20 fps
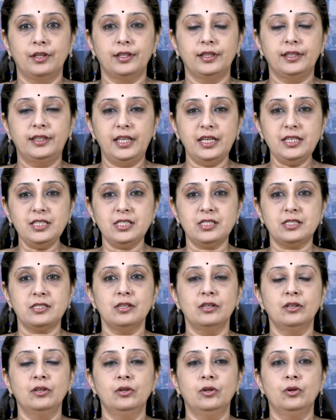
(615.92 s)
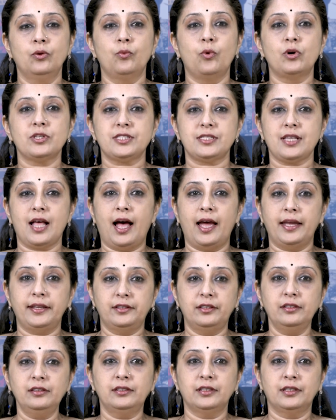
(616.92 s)
This was
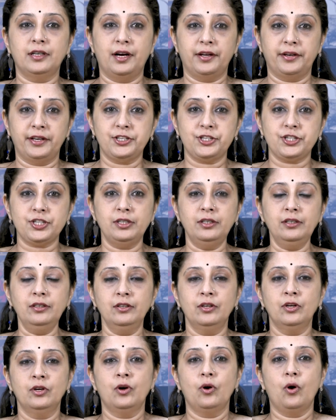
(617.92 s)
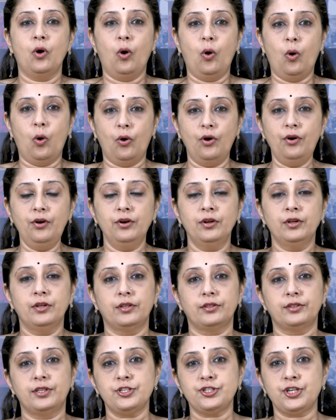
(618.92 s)
either the Harijan or
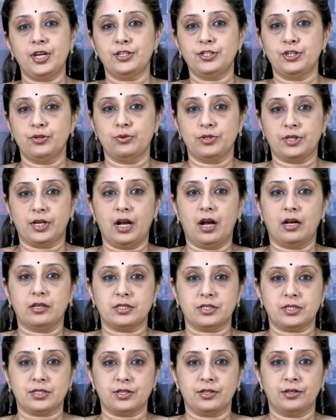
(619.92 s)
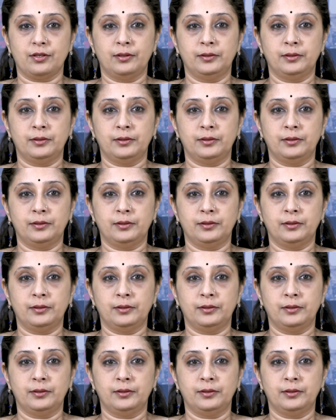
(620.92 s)
the scheduled caste.